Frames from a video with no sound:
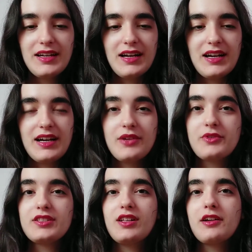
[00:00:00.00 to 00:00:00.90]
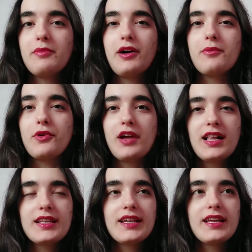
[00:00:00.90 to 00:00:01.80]
it was a lot about
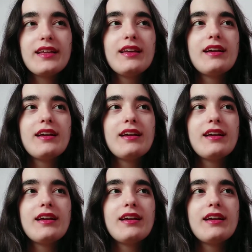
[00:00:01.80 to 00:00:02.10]
morality,